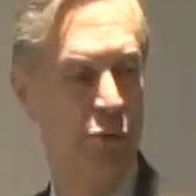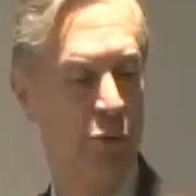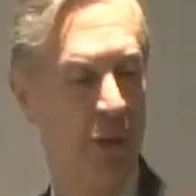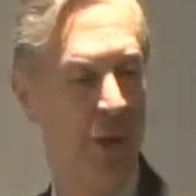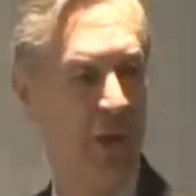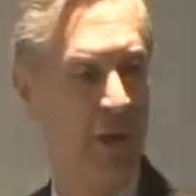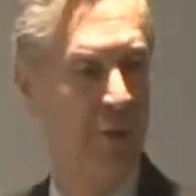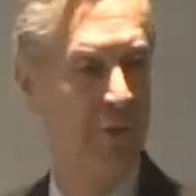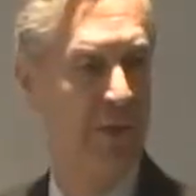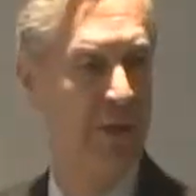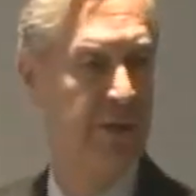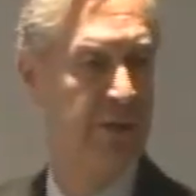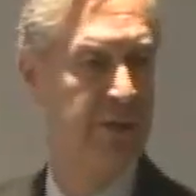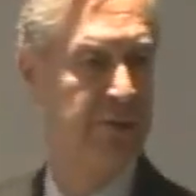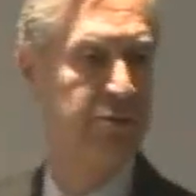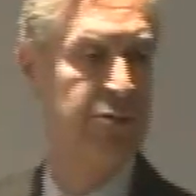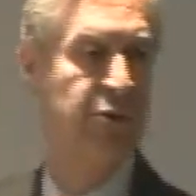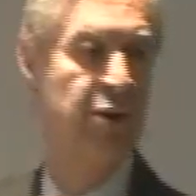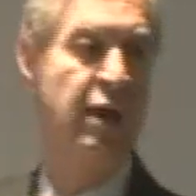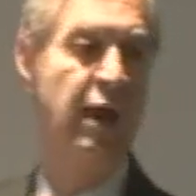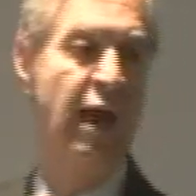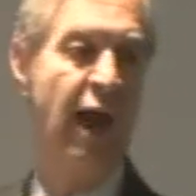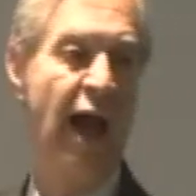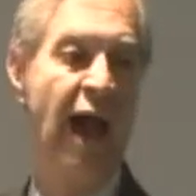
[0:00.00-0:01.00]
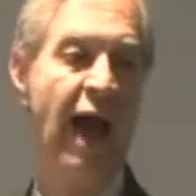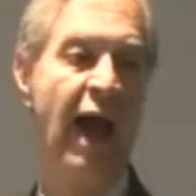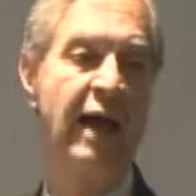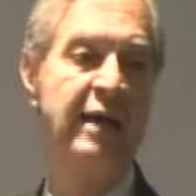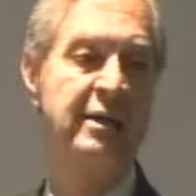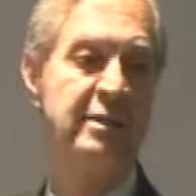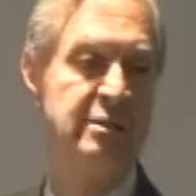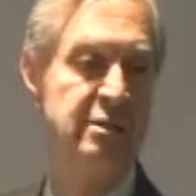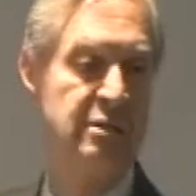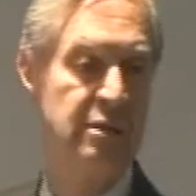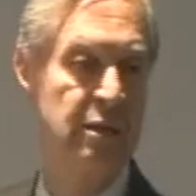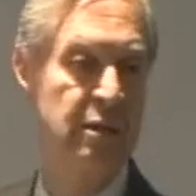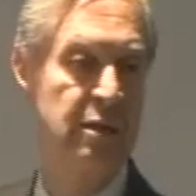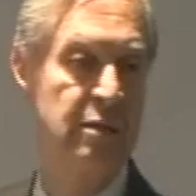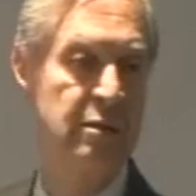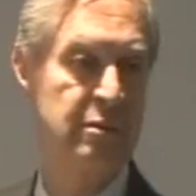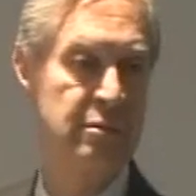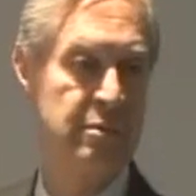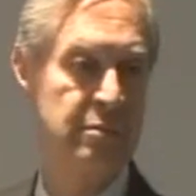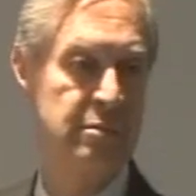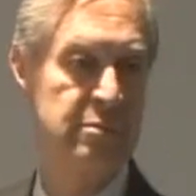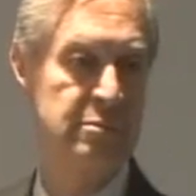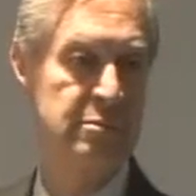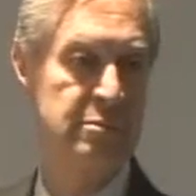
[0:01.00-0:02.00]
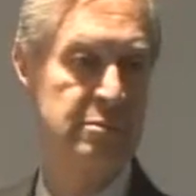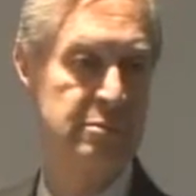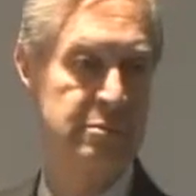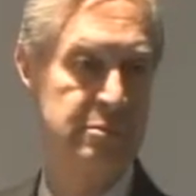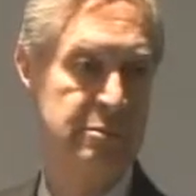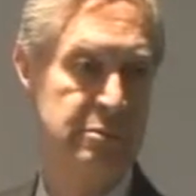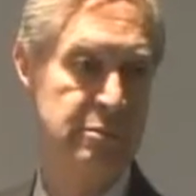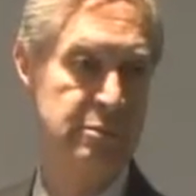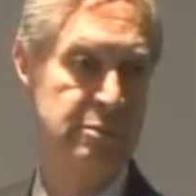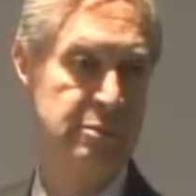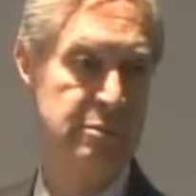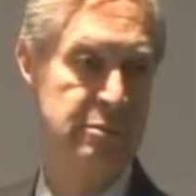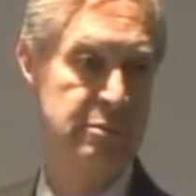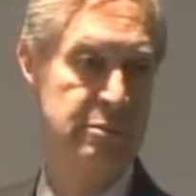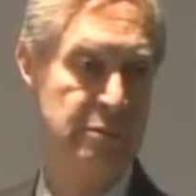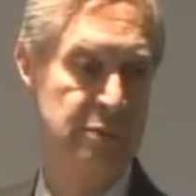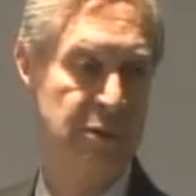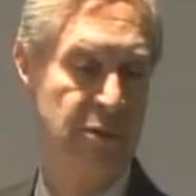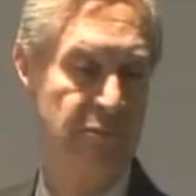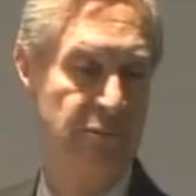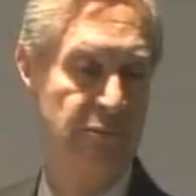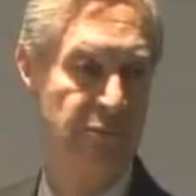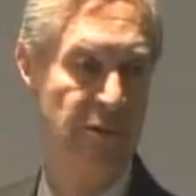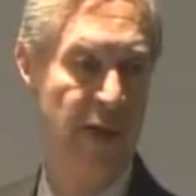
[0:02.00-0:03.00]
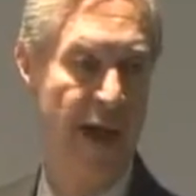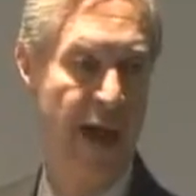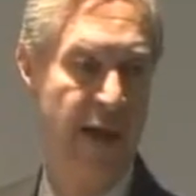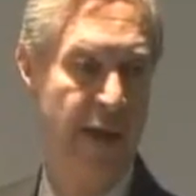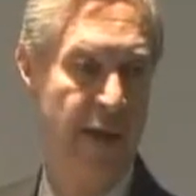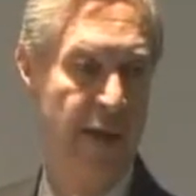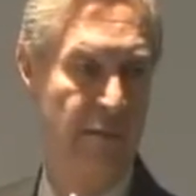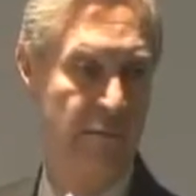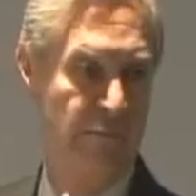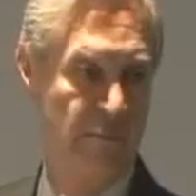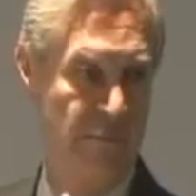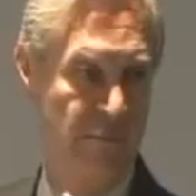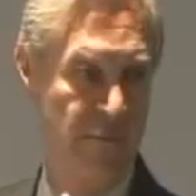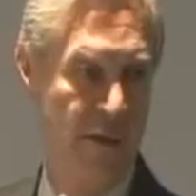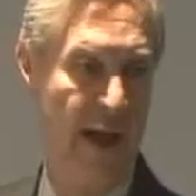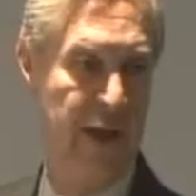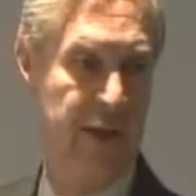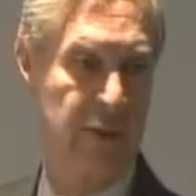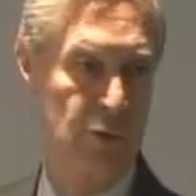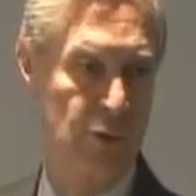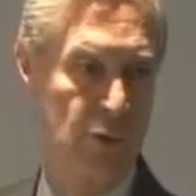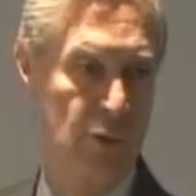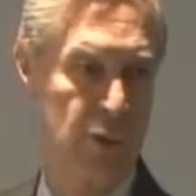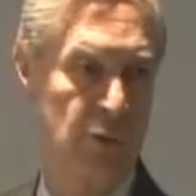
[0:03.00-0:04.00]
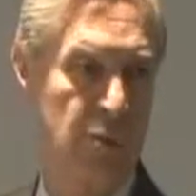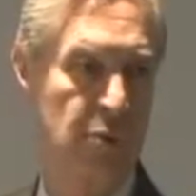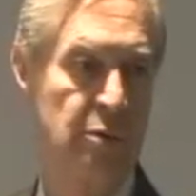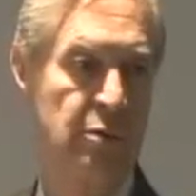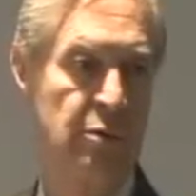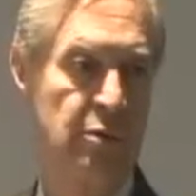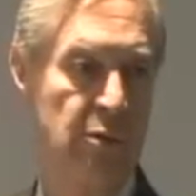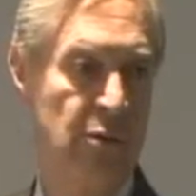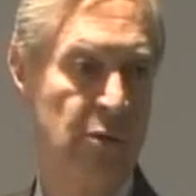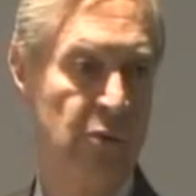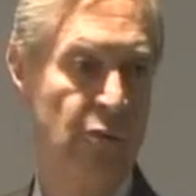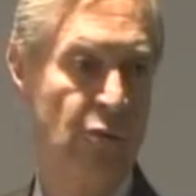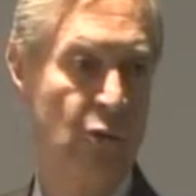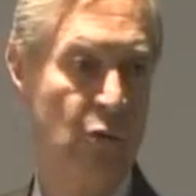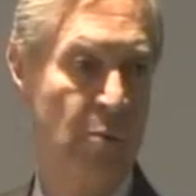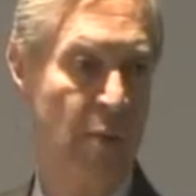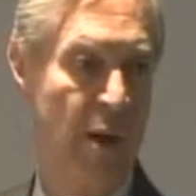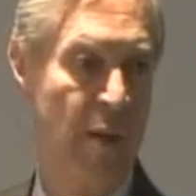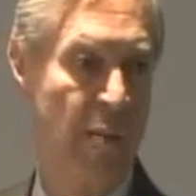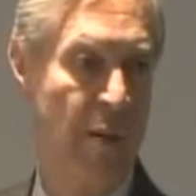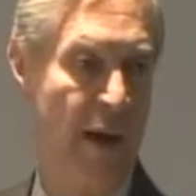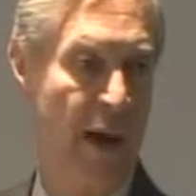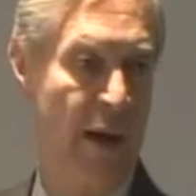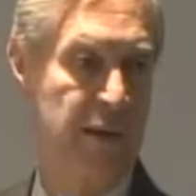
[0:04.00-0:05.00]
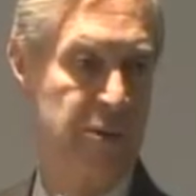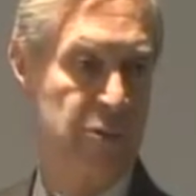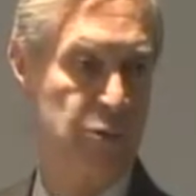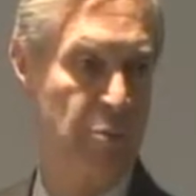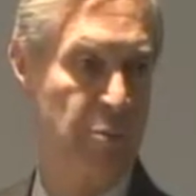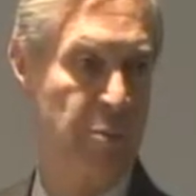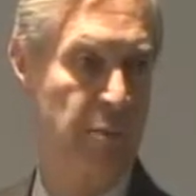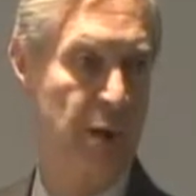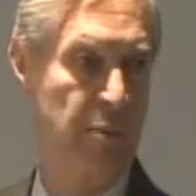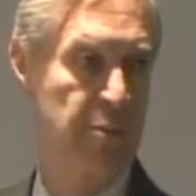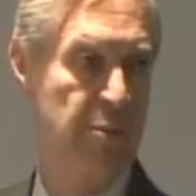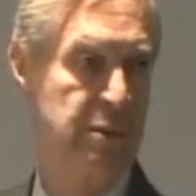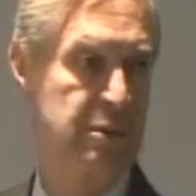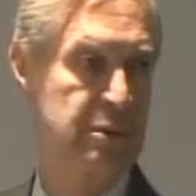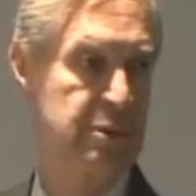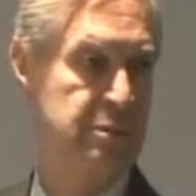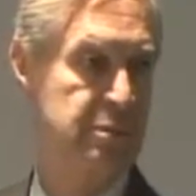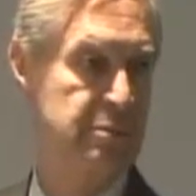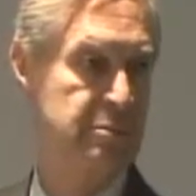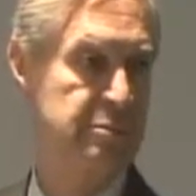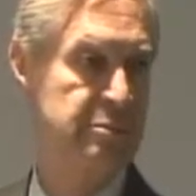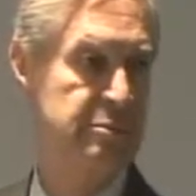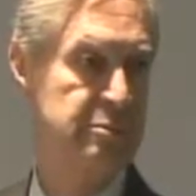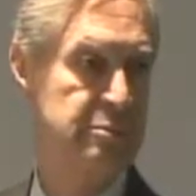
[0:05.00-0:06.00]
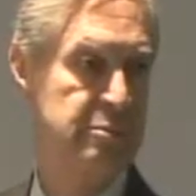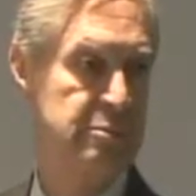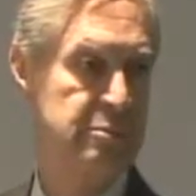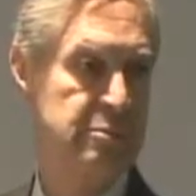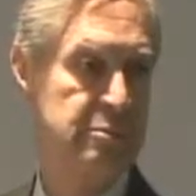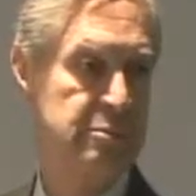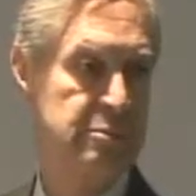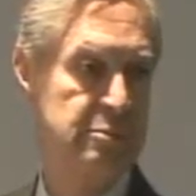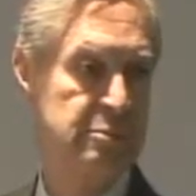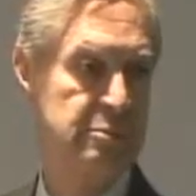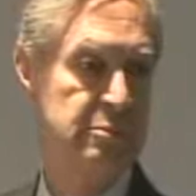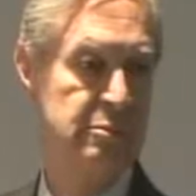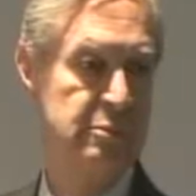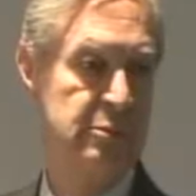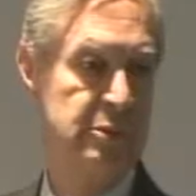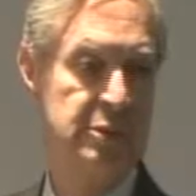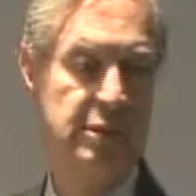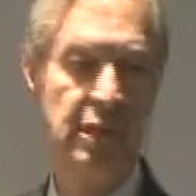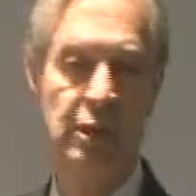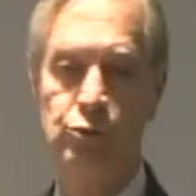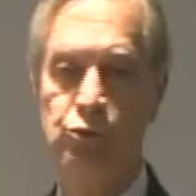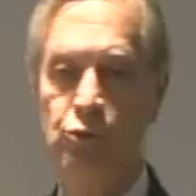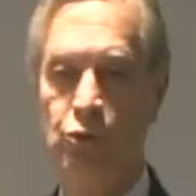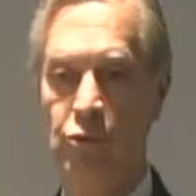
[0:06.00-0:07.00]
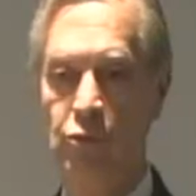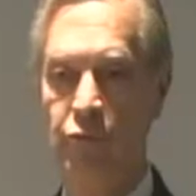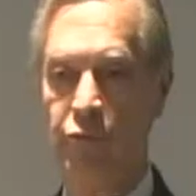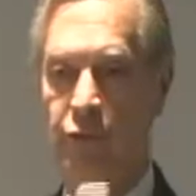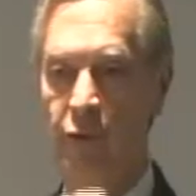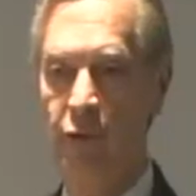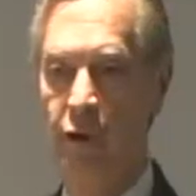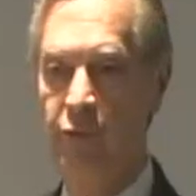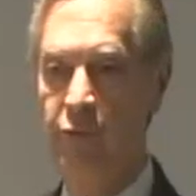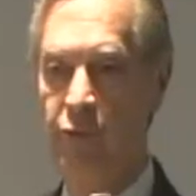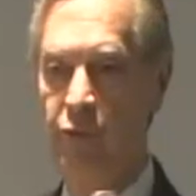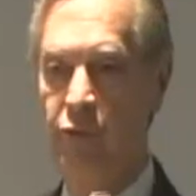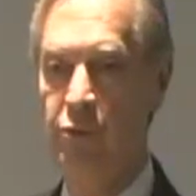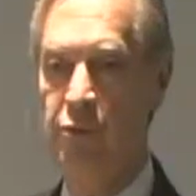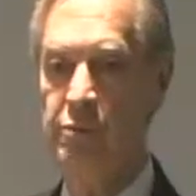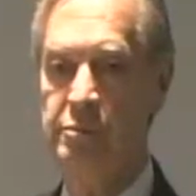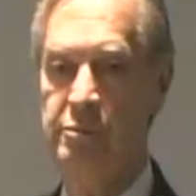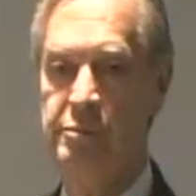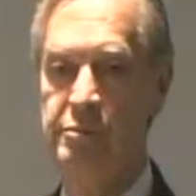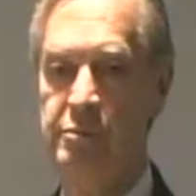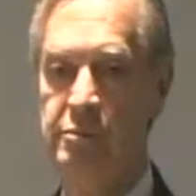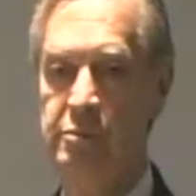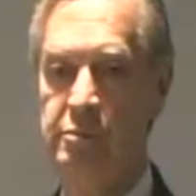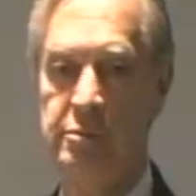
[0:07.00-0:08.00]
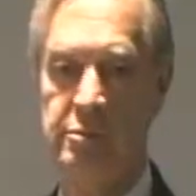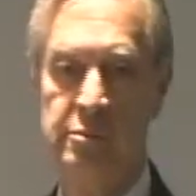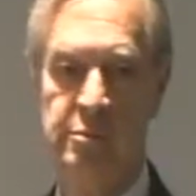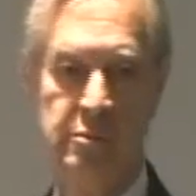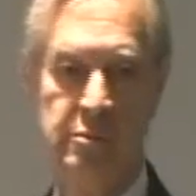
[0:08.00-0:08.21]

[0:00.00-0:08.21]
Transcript: to any of these three as the defining factor for my balance of payments. Is that true for all of you?